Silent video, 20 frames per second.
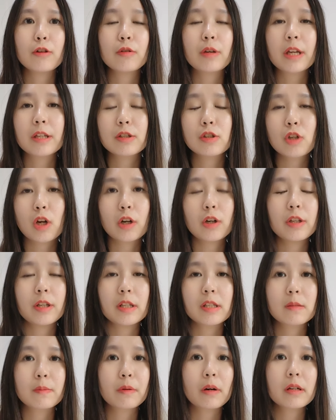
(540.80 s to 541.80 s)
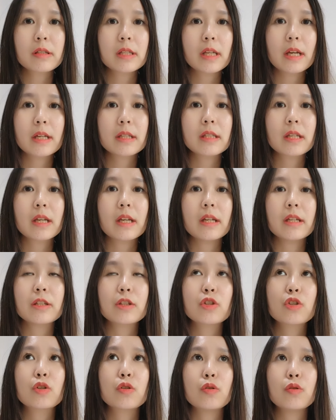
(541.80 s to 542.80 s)
you can start in this process is
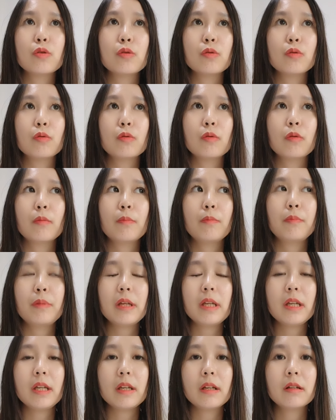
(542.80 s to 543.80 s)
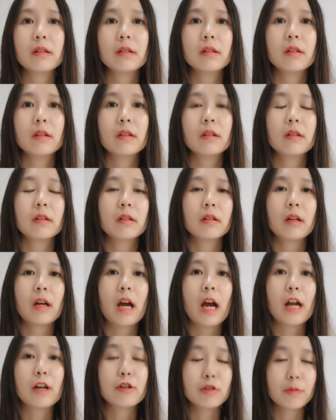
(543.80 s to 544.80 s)
to be
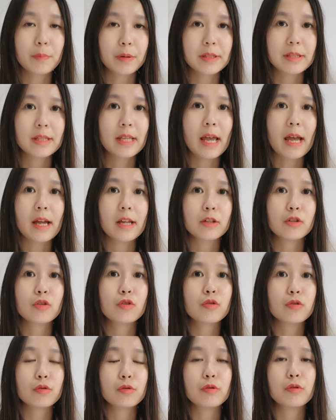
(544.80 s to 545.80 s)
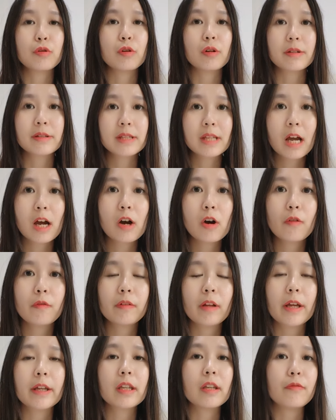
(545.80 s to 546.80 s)
100% true to yourself.
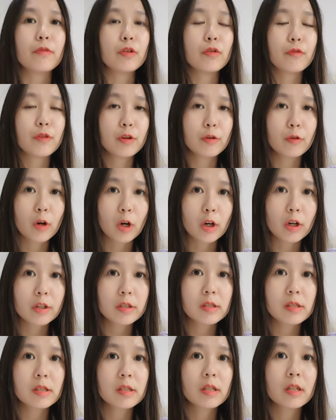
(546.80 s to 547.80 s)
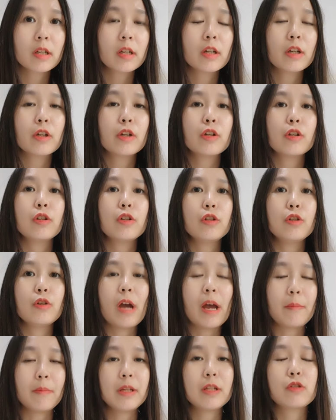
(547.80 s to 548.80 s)
Like, if you feel hurt, you
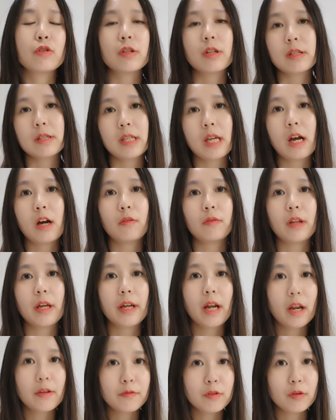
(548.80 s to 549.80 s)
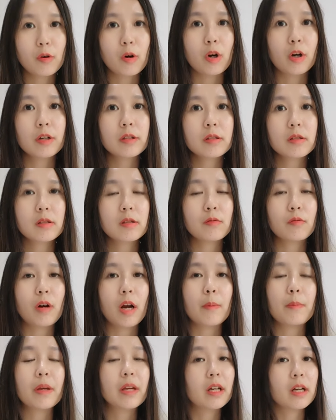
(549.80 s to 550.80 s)
admit to yourself, like, I feel hurt,
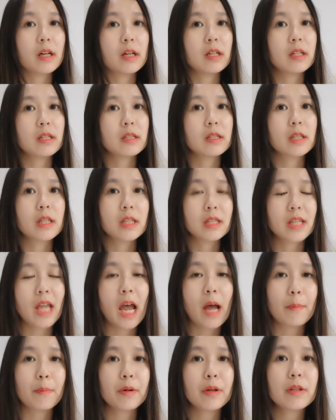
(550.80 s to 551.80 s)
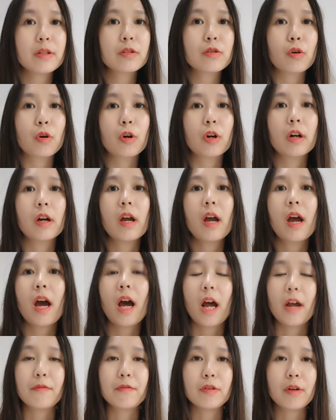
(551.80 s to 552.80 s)
right, because this happened, or
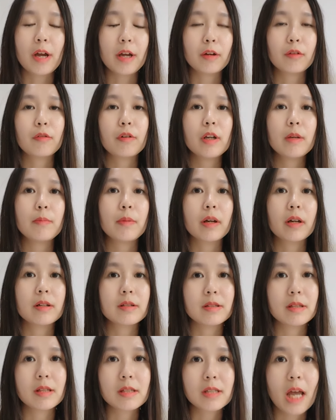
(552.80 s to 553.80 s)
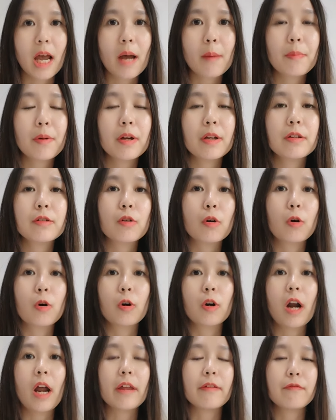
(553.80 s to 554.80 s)
I feel angry because this happened,
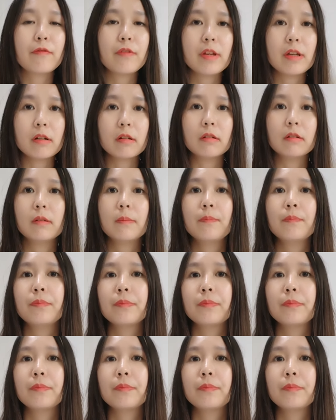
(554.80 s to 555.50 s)
or I feel,